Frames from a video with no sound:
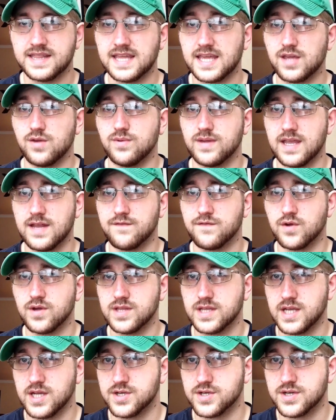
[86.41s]
And thank you again for
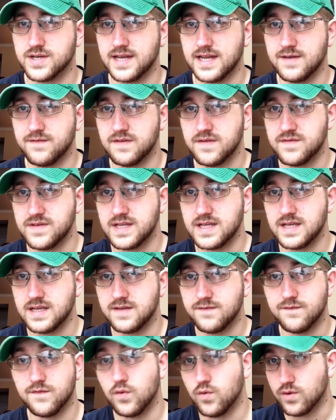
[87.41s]
all the
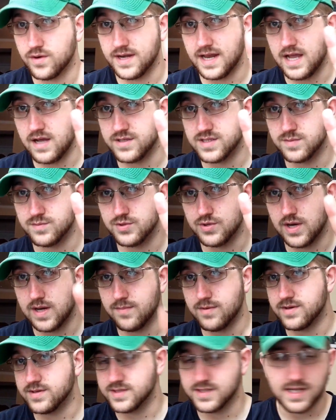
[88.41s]
154 now
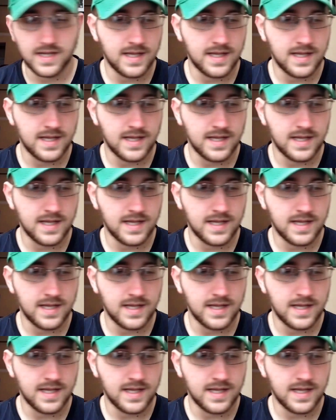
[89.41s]
subscribers.